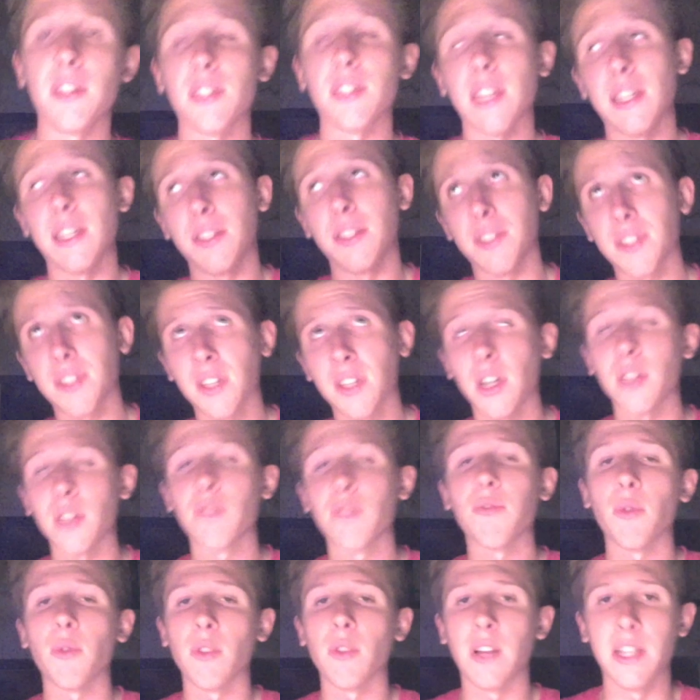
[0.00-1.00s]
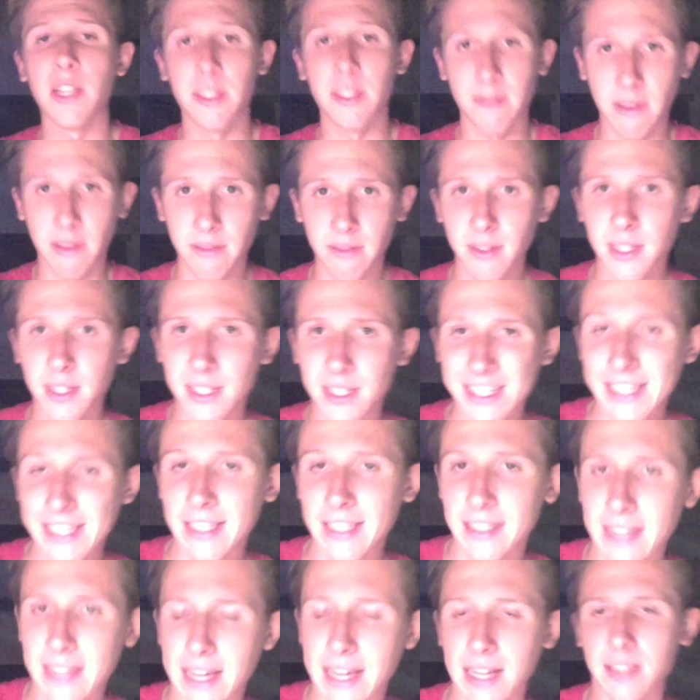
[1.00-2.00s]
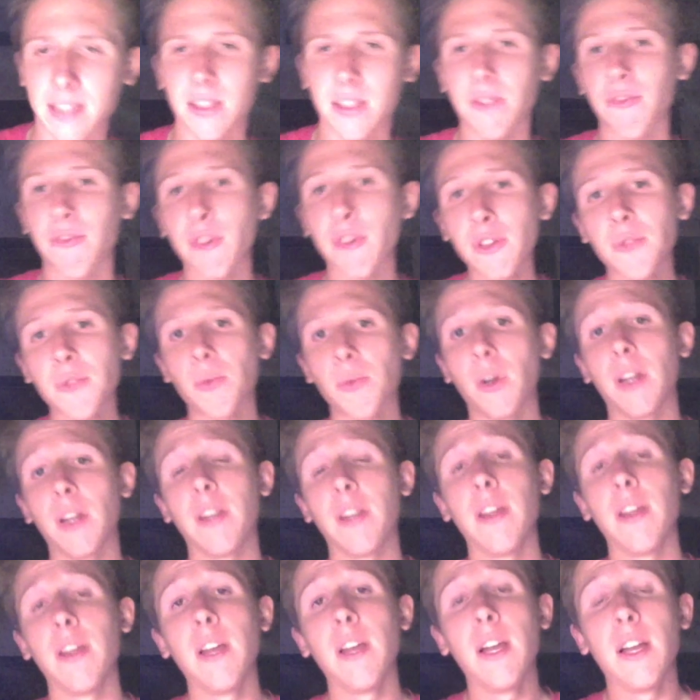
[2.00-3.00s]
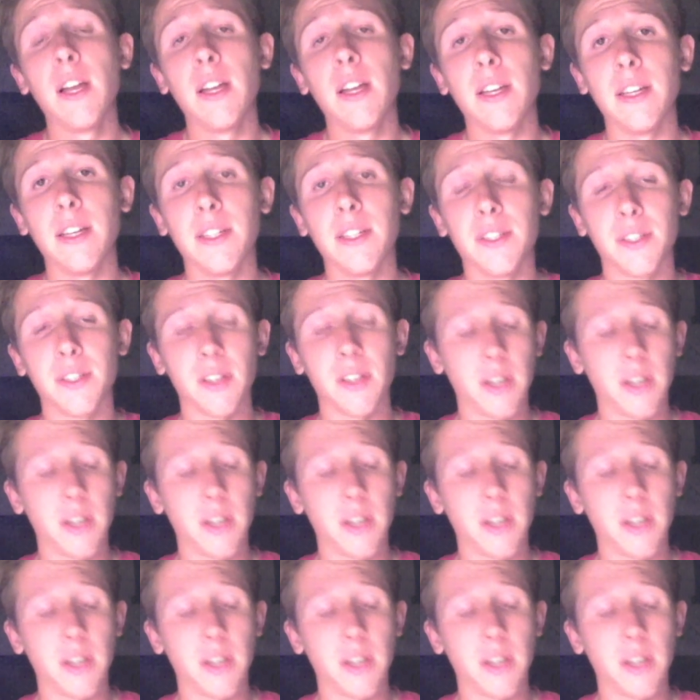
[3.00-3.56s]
and discuss 4 lines of evidence in the text. The first one is